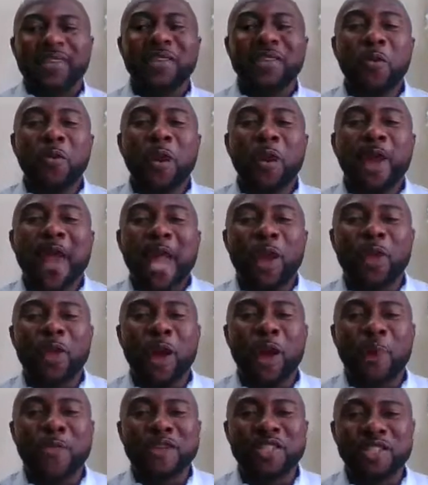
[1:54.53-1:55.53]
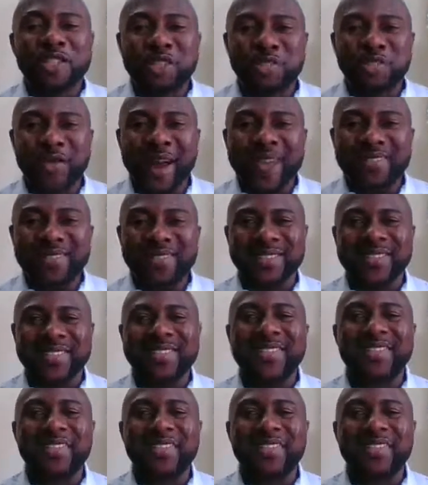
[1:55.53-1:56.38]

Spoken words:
The way I cope with stress is